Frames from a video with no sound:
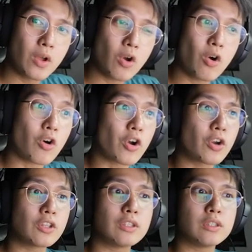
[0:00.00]

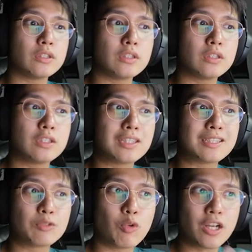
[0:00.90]
or
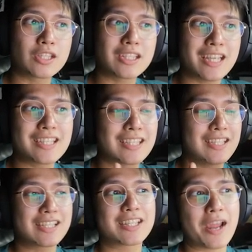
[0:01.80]
the one that has a
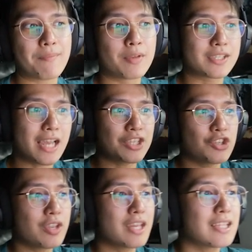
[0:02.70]
disk drive? Because as
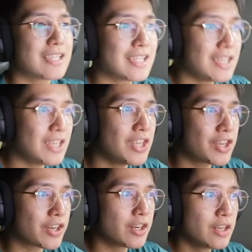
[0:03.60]
you can see here,